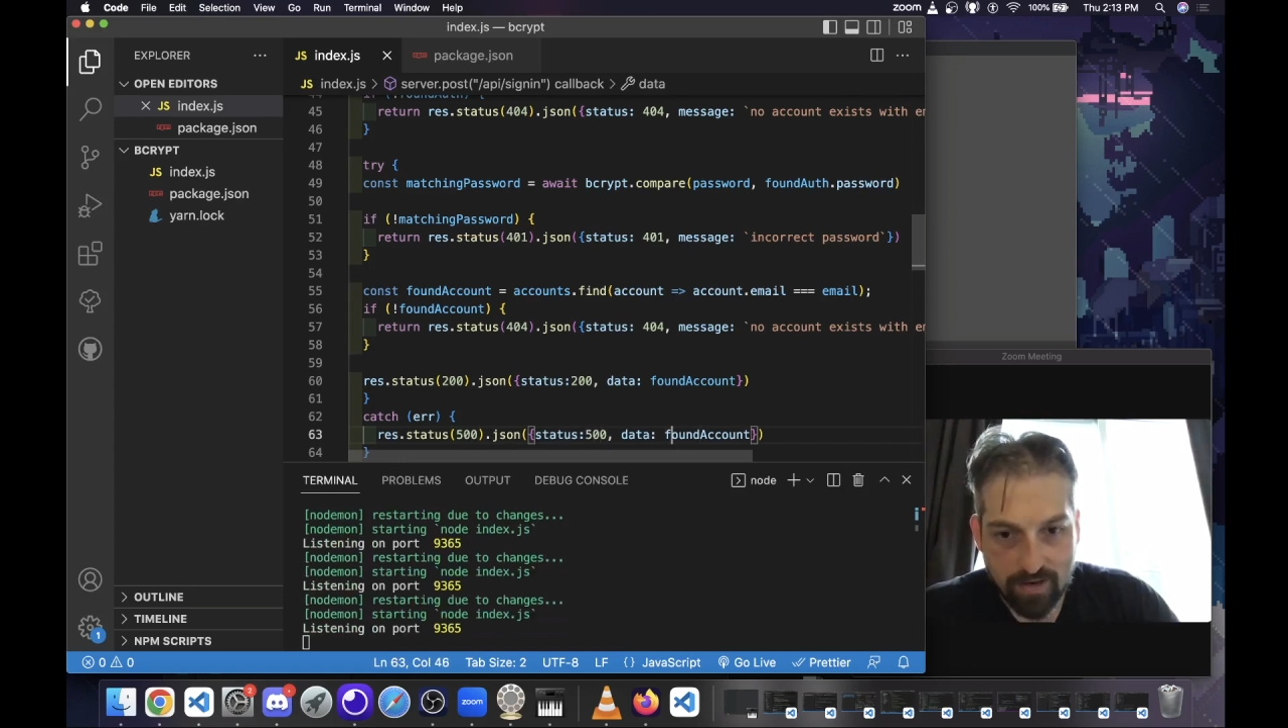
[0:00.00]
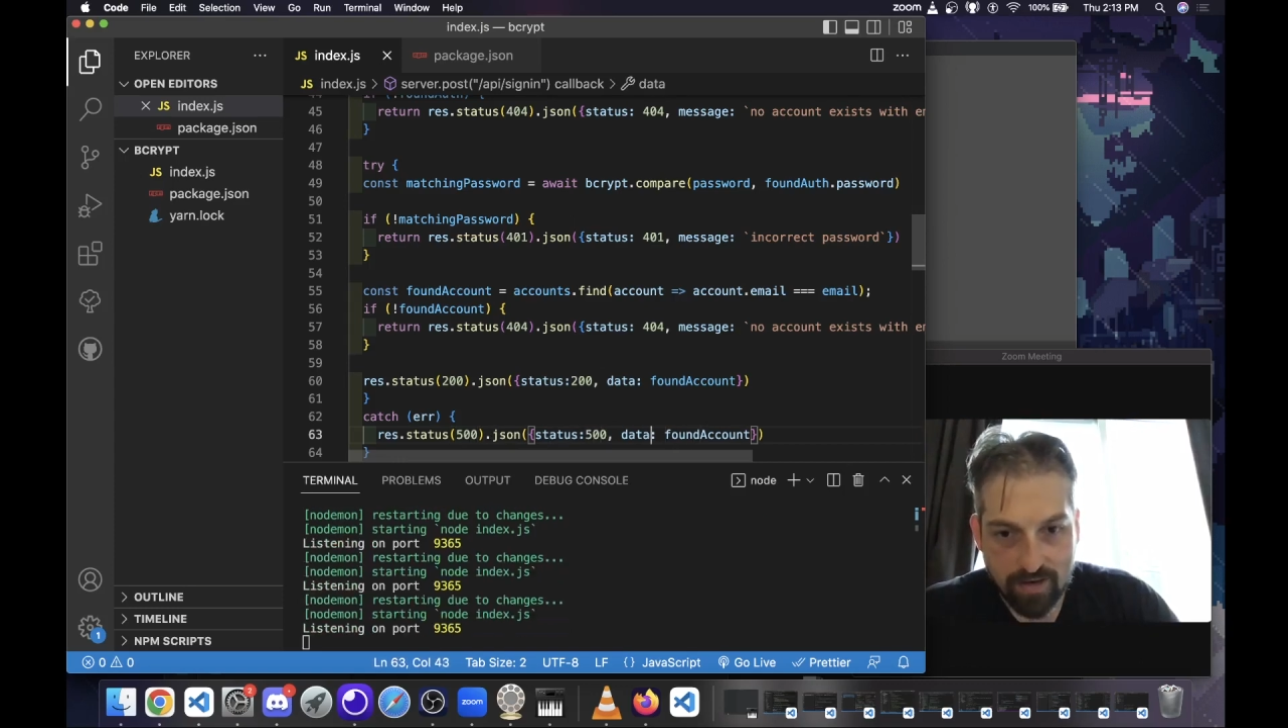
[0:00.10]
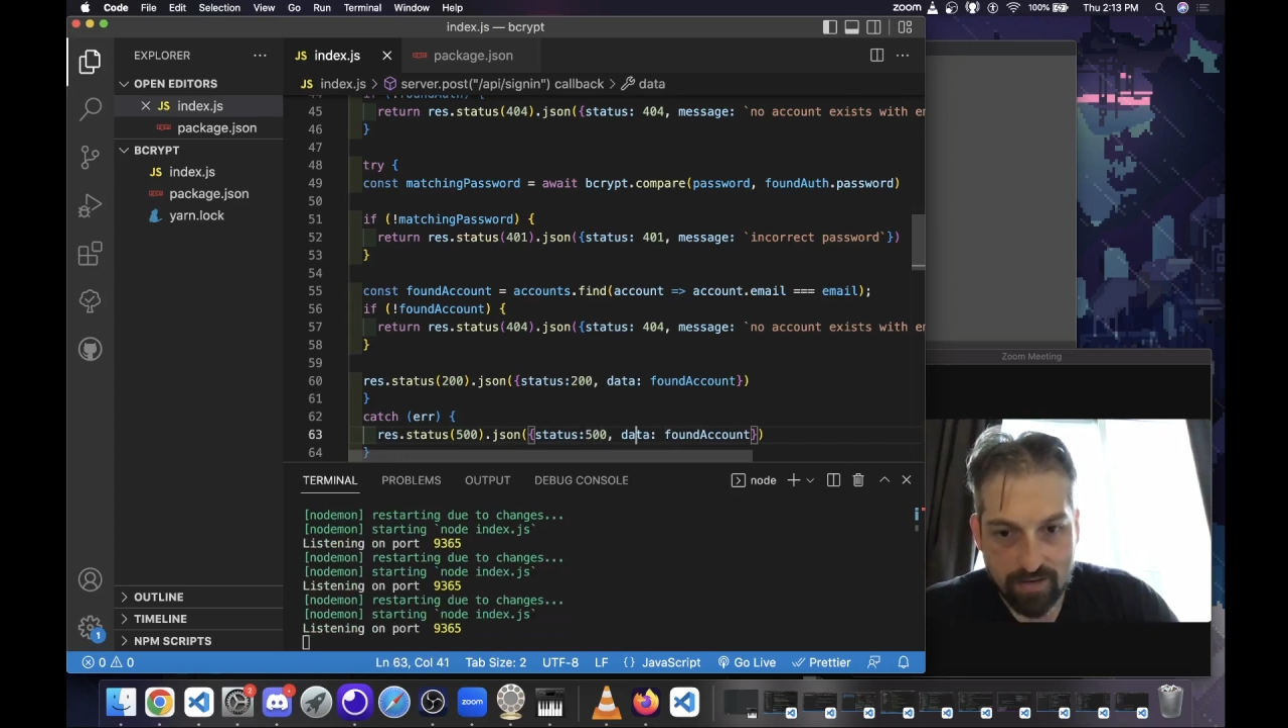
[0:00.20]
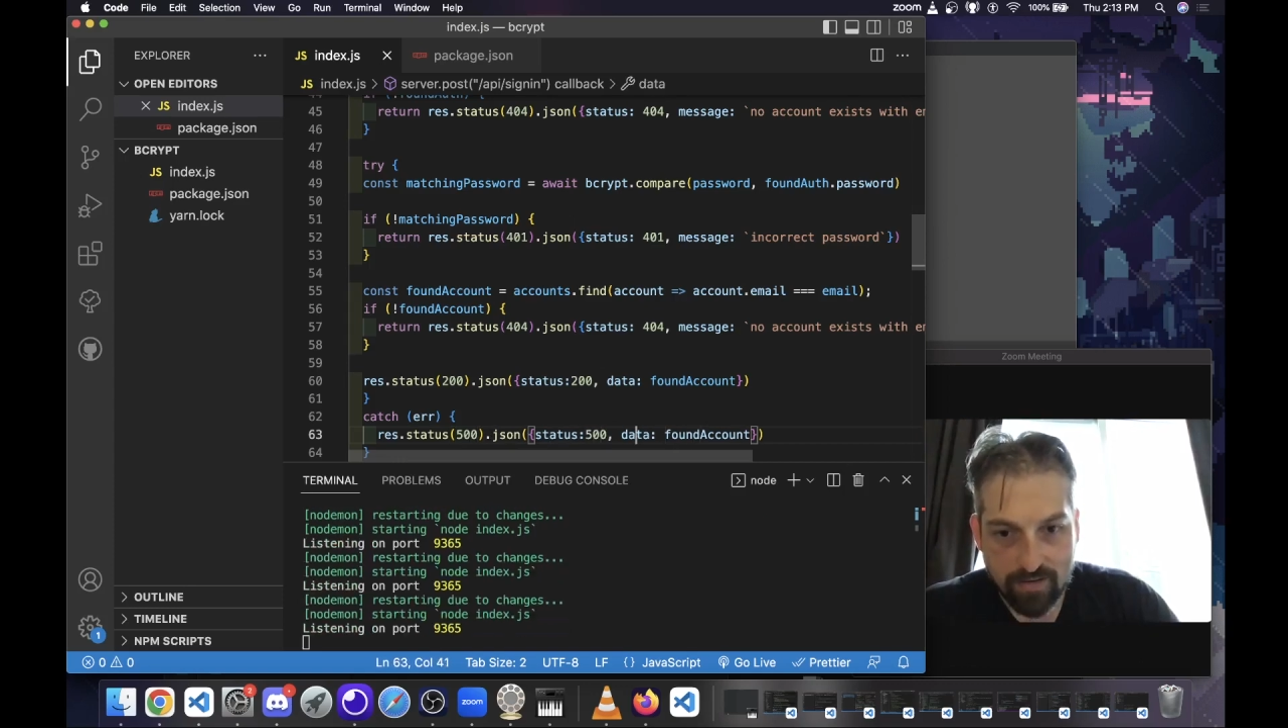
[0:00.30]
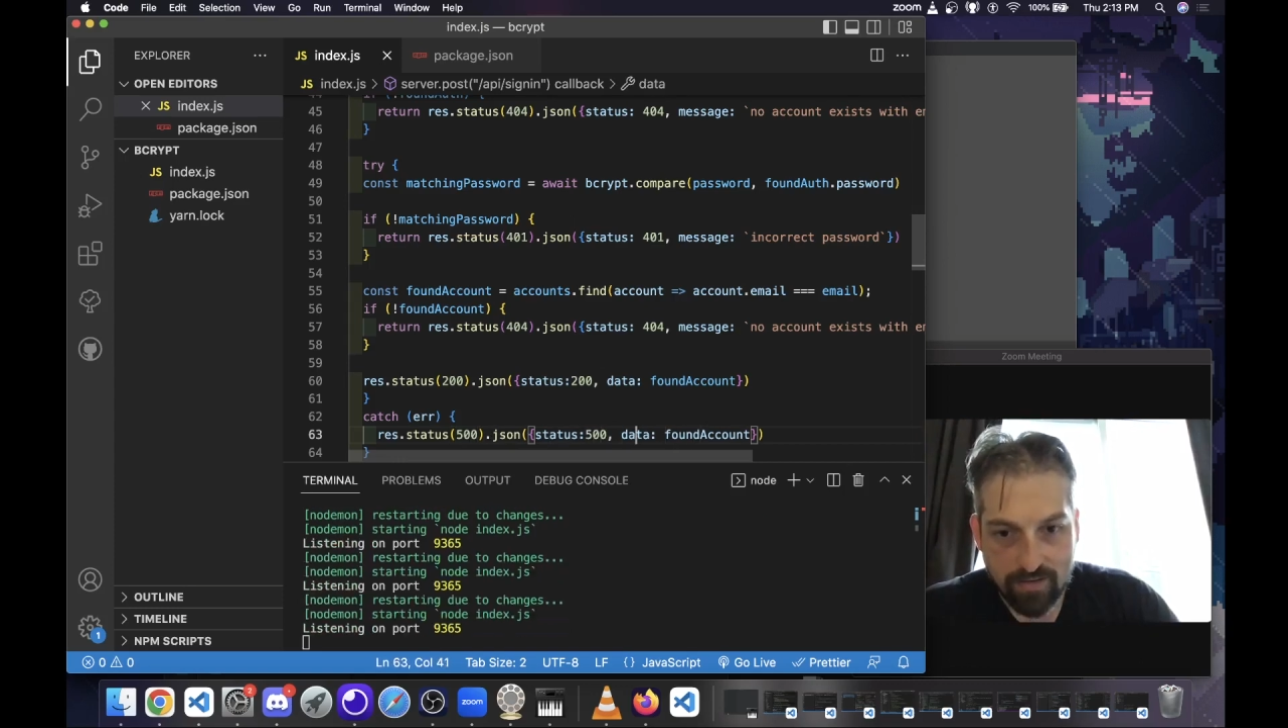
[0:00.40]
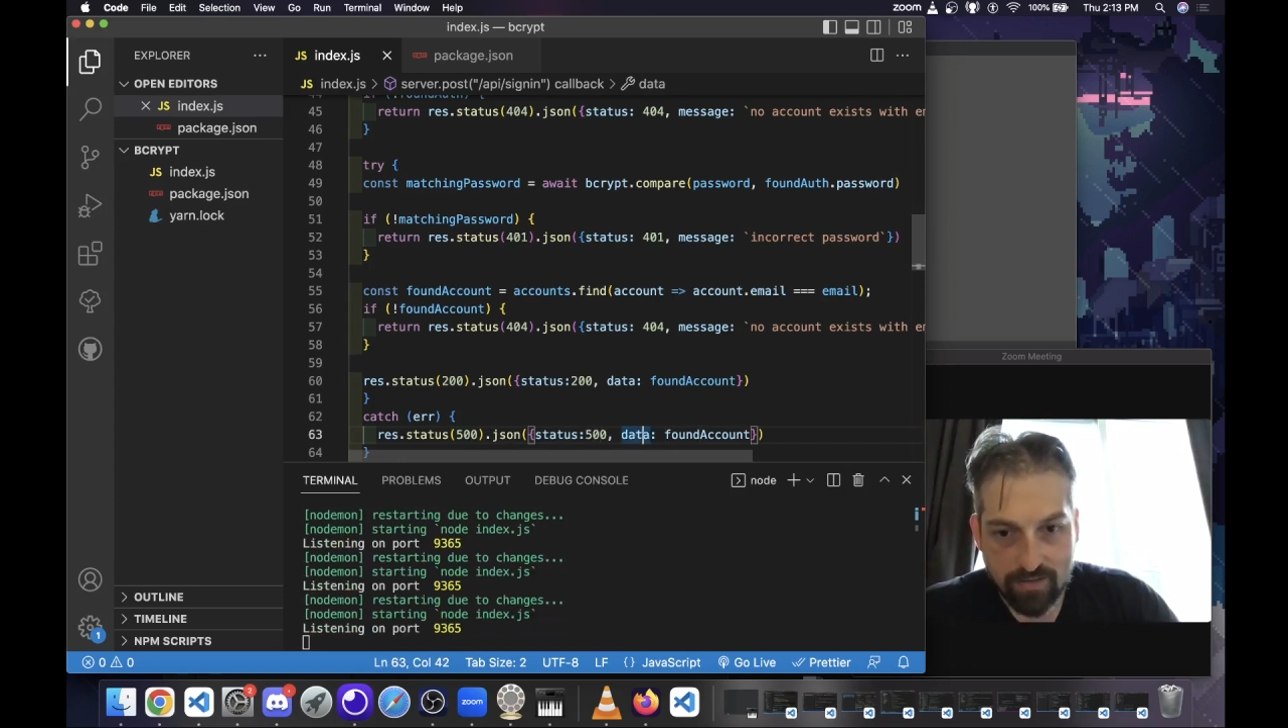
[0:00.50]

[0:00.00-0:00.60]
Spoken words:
and